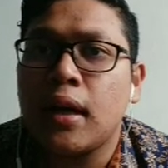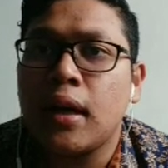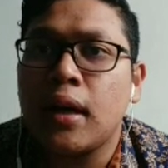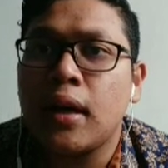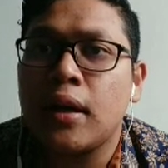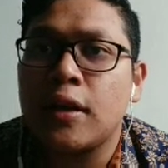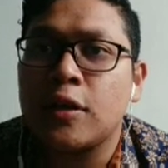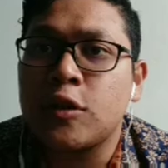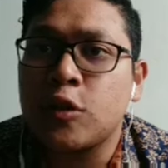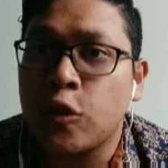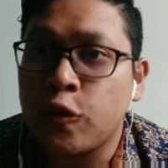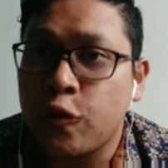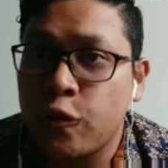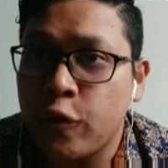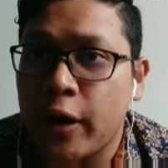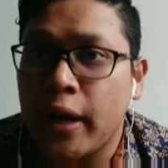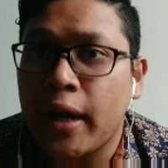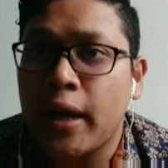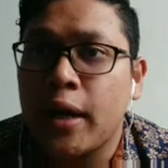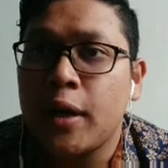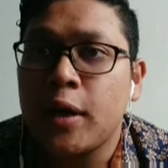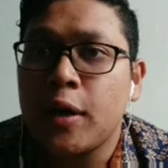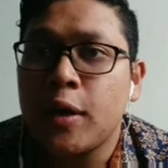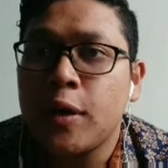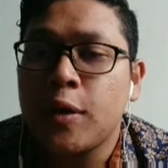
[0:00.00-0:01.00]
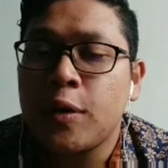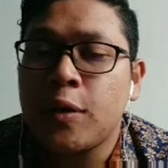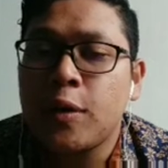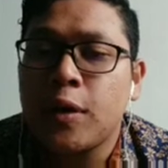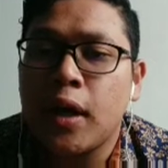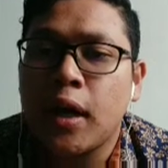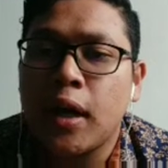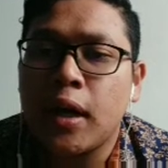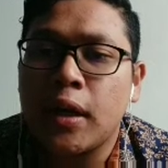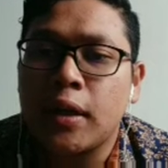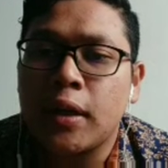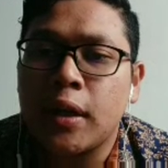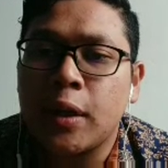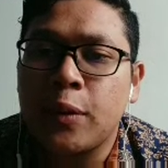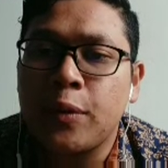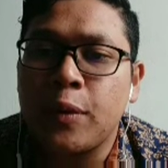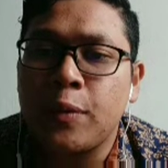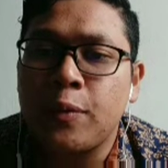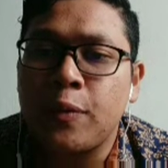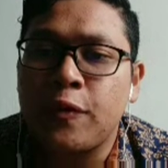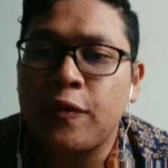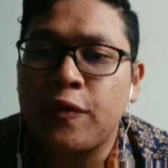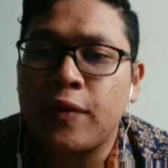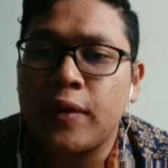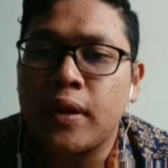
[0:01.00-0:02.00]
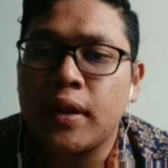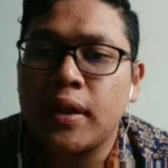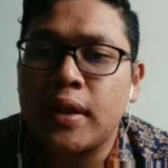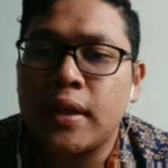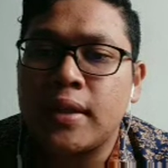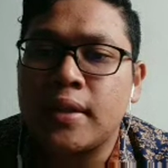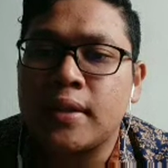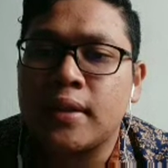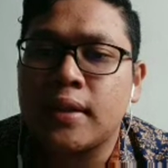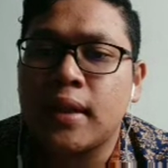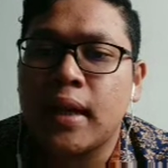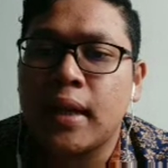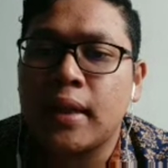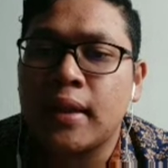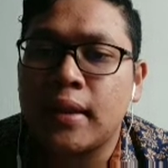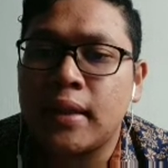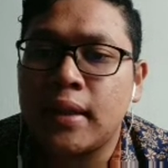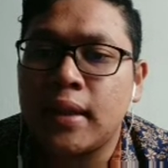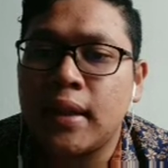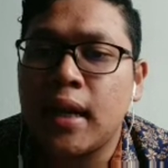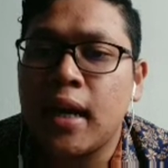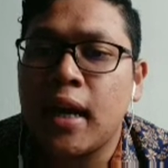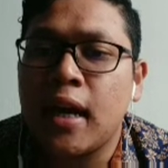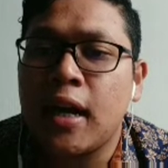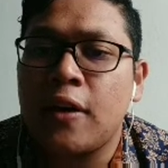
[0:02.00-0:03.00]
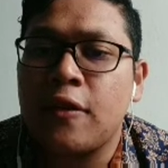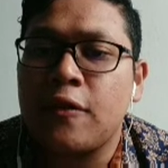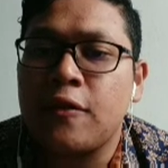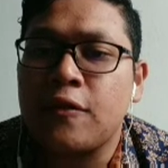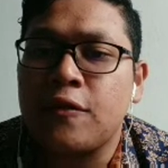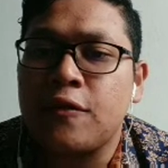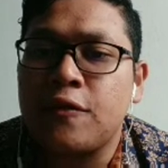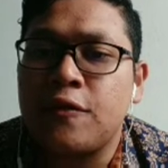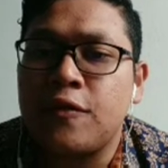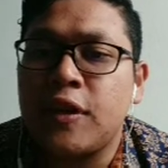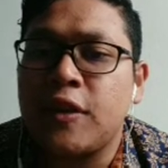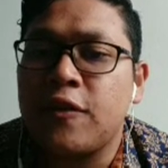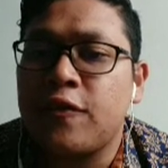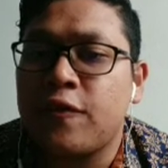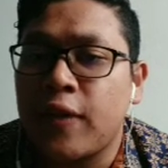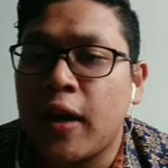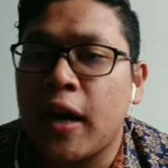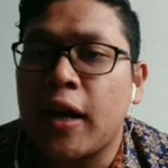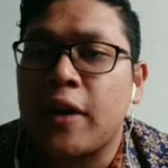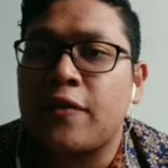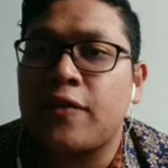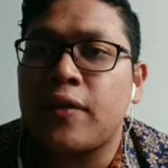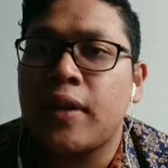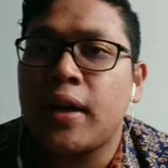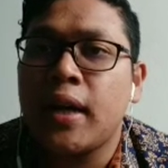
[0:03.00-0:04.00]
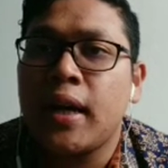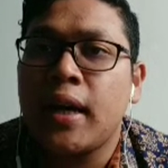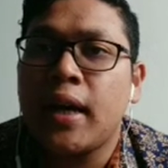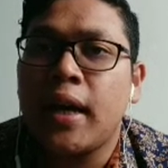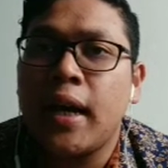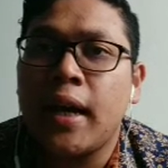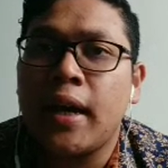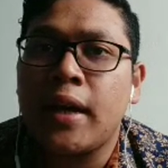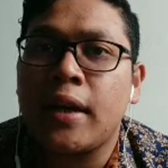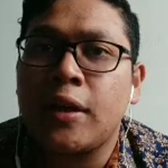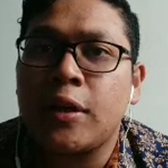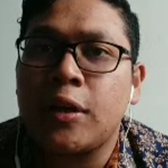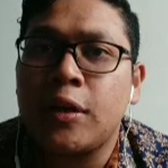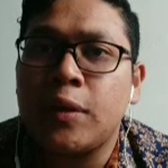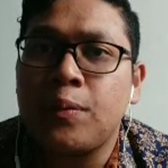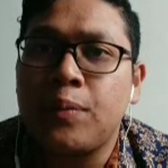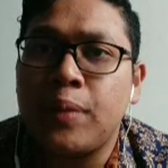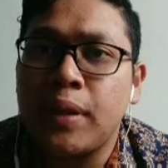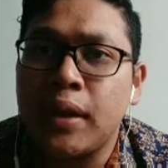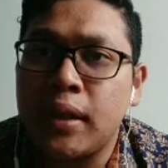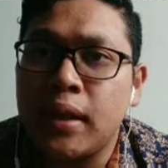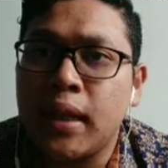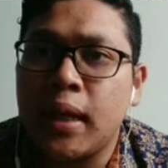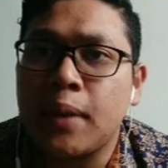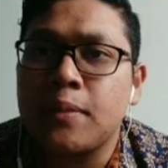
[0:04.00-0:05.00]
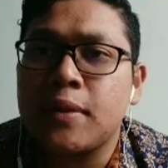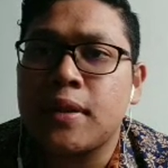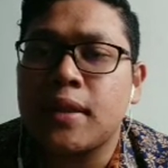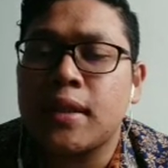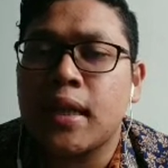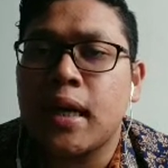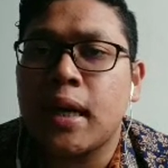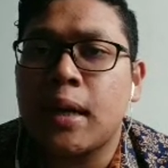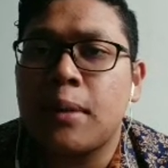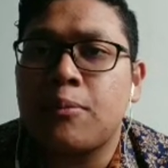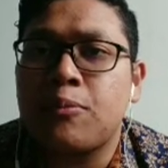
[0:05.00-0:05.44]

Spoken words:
software that we prefer is CATIA V5, and build up some